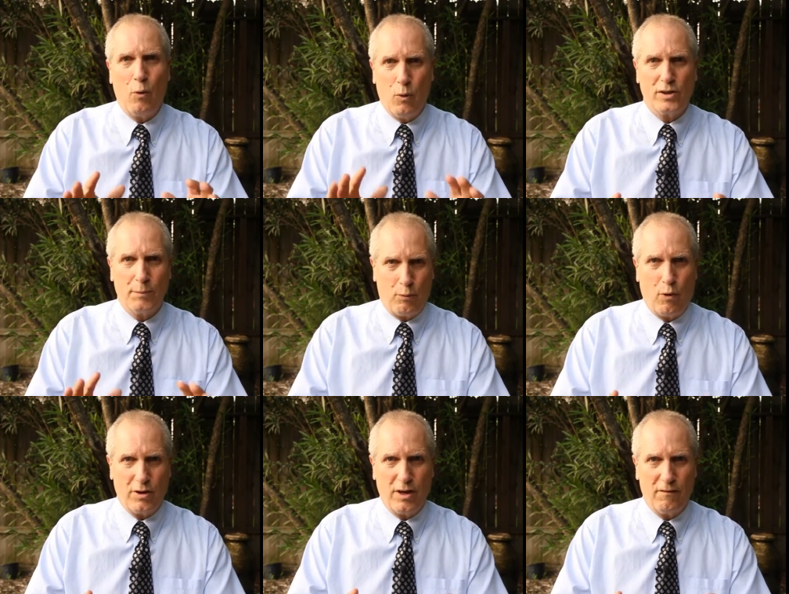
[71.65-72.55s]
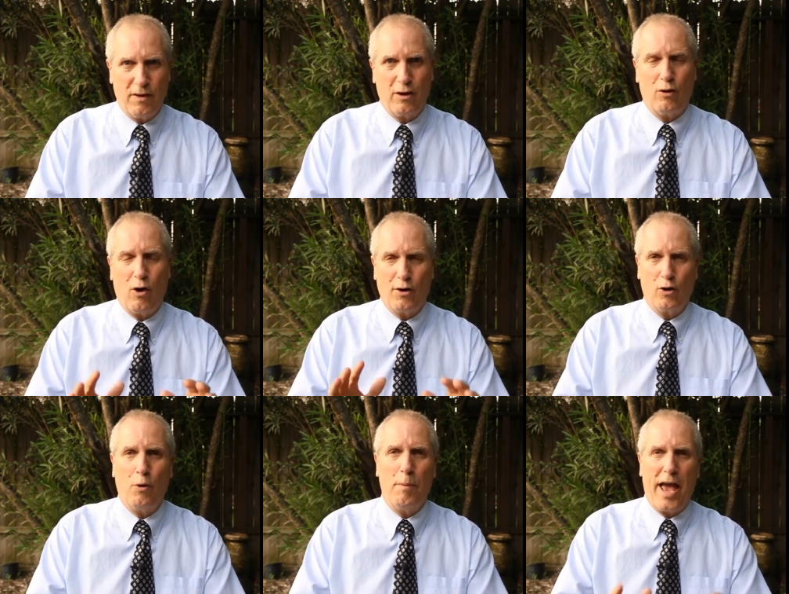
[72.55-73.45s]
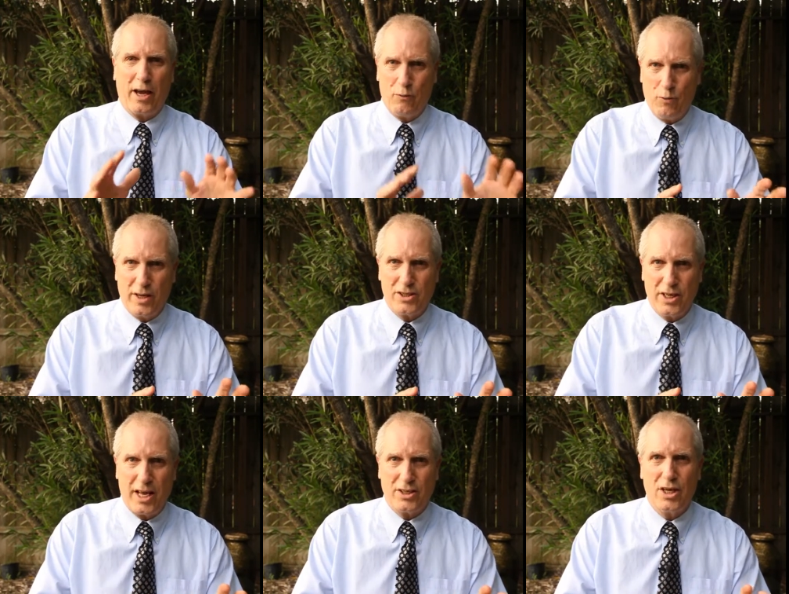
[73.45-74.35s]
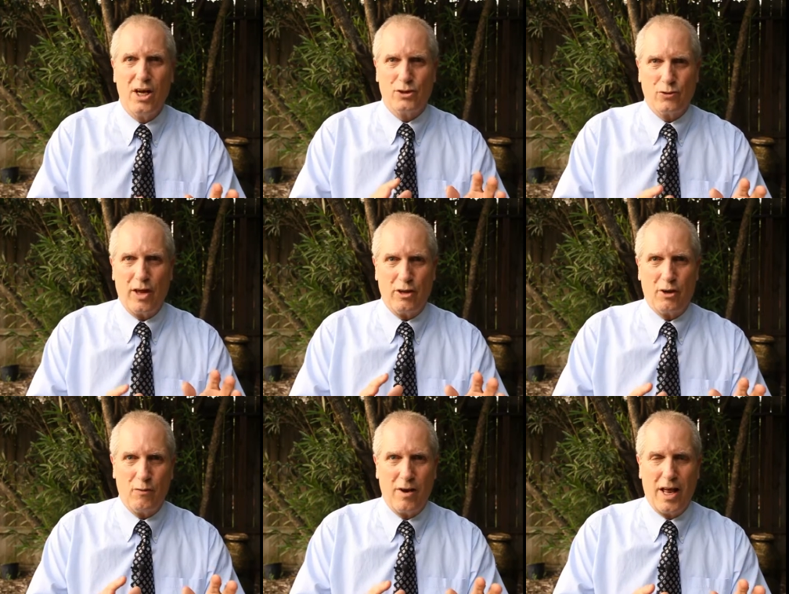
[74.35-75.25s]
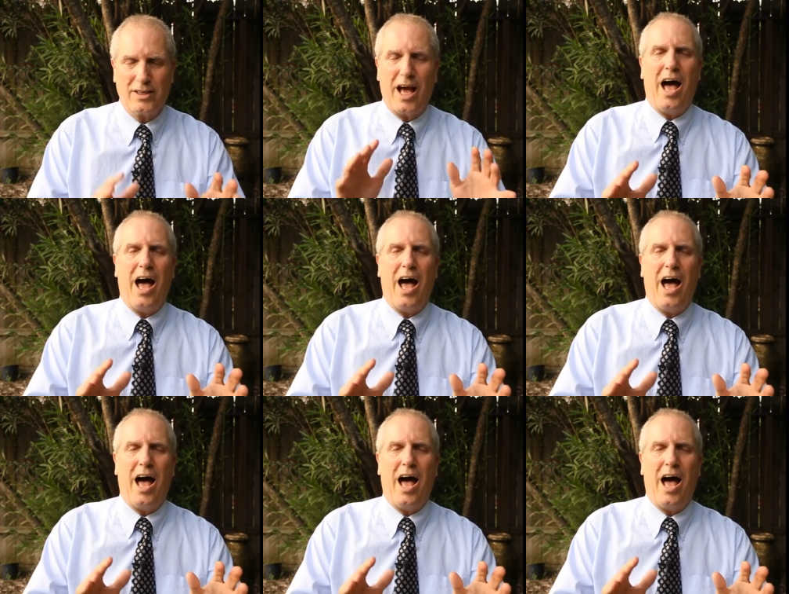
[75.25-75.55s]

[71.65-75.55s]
what's important in the vehicle or to go back and reassess so that you can realize,